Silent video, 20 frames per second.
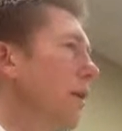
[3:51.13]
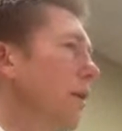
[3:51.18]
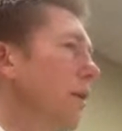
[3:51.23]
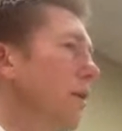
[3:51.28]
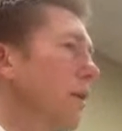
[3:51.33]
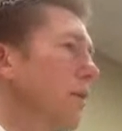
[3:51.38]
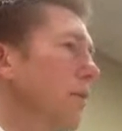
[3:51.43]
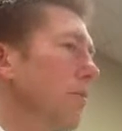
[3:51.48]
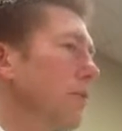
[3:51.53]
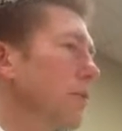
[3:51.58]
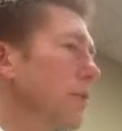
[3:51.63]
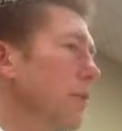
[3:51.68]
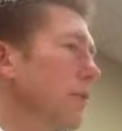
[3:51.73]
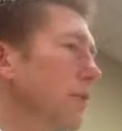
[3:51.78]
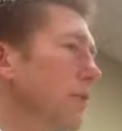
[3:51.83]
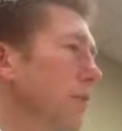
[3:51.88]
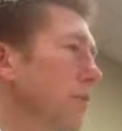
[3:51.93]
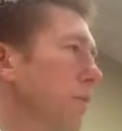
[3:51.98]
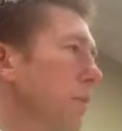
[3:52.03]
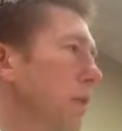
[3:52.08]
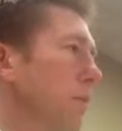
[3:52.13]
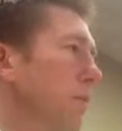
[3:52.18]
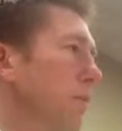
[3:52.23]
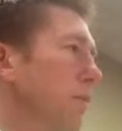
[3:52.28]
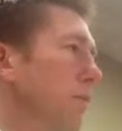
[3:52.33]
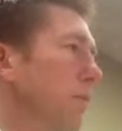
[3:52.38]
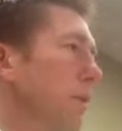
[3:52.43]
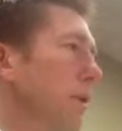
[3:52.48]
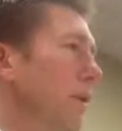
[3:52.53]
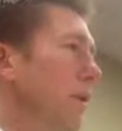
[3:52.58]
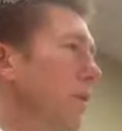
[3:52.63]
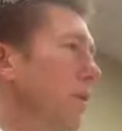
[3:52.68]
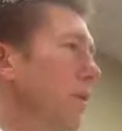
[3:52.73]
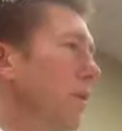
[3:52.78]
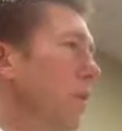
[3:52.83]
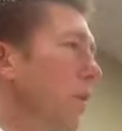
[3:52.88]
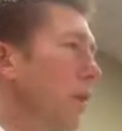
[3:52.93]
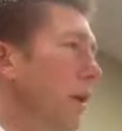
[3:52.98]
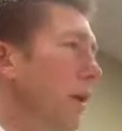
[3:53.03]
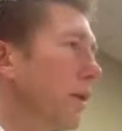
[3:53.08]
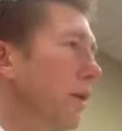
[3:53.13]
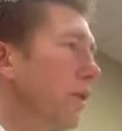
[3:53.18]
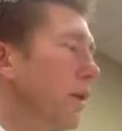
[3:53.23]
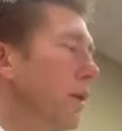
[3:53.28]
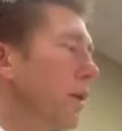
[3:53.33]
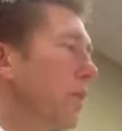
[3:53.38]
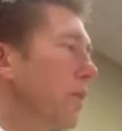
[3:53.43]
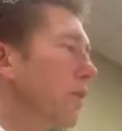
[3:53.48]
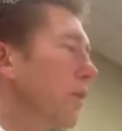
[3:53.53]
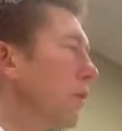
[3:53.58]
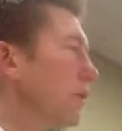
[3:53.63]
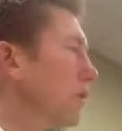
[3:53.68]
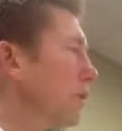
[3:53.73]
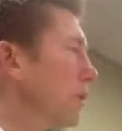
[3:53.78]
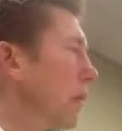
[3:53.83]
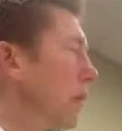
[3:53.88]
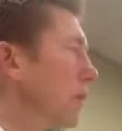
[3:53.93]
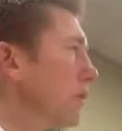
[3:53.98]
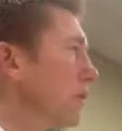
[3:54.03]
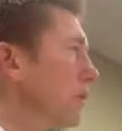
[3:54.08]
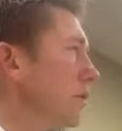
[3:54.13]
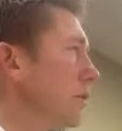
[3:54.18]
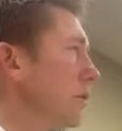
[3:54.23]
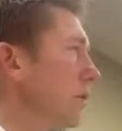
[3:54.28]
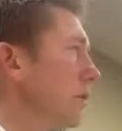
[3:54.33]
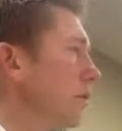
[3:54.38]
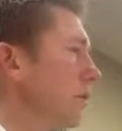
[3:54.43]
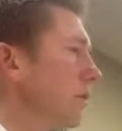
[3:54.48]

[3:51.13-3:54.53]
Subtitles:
Our service department has been number 1 most of the time this year.